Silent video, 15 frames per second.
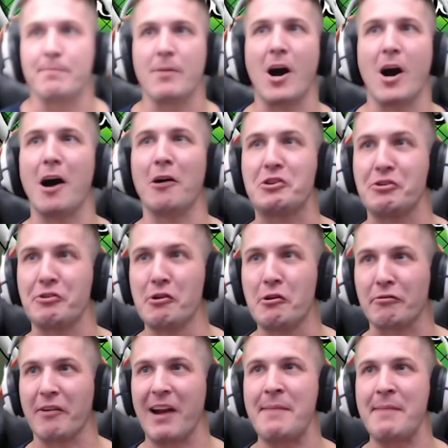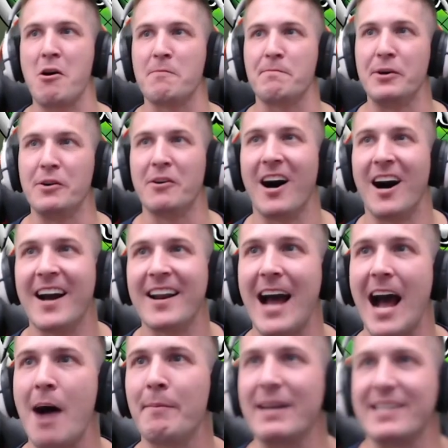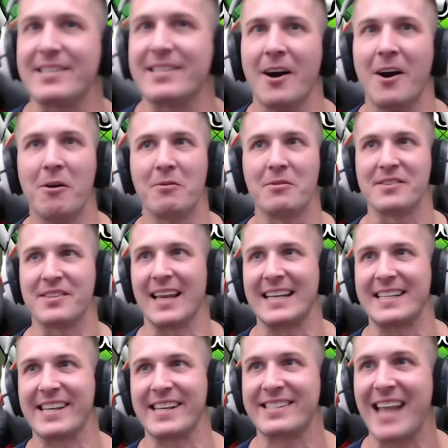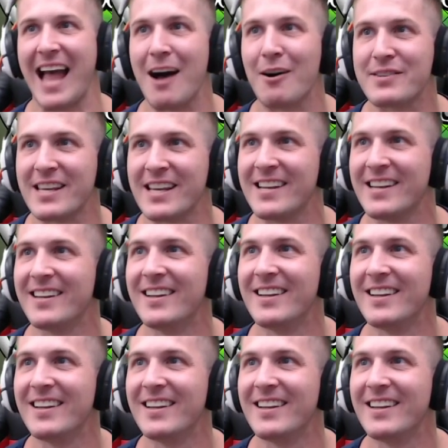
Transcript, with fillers: Oh, Truth Rainbow Buhan. How many stones? Like 6,000?